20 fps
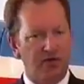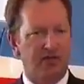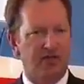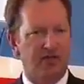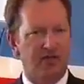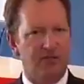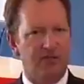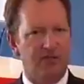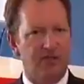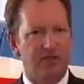our
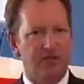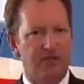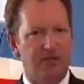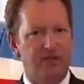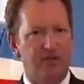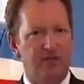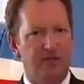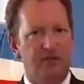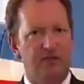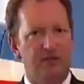
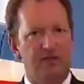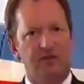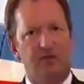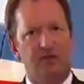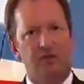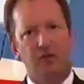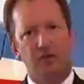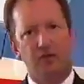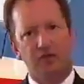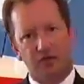customers,
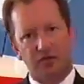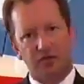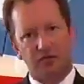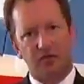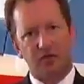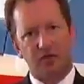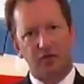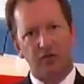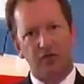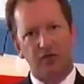with a
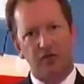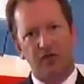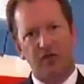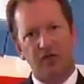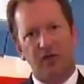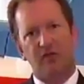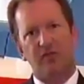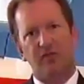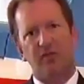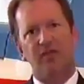
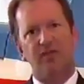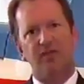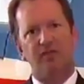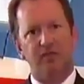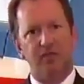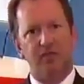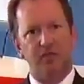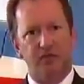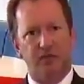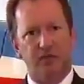cost-efficient,
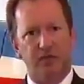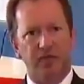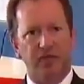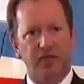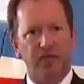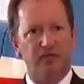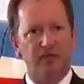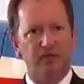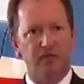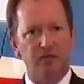best value for
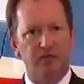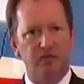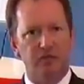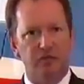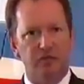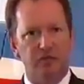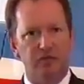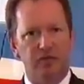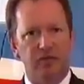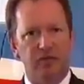money
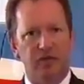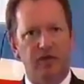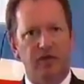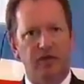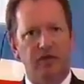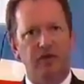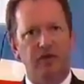solution